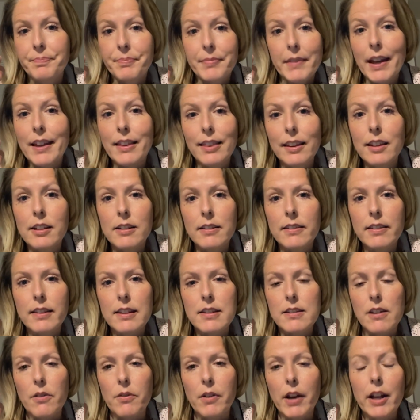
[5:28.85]
I literally
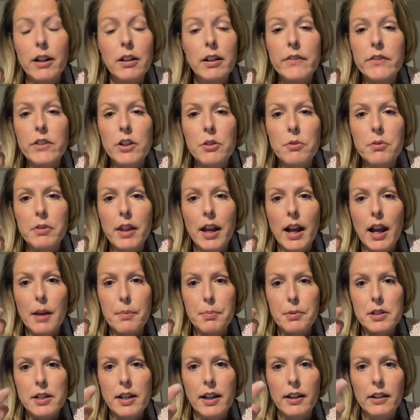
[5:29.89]
don't. I don't even know where the
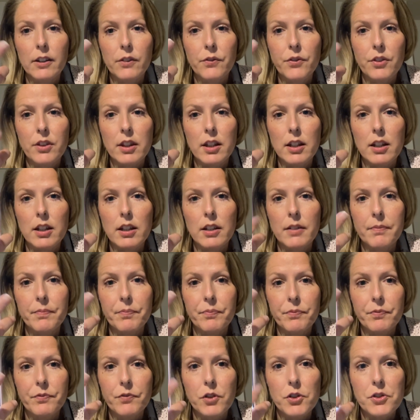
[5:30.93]
hypertext for the
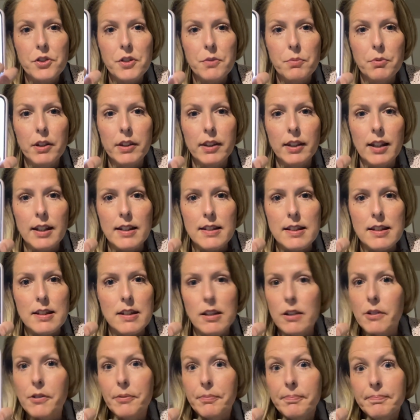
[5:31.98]
first one leads
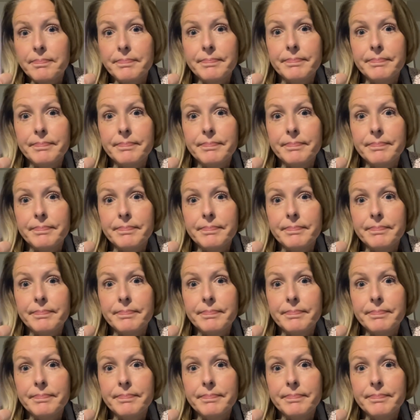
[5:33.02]
to.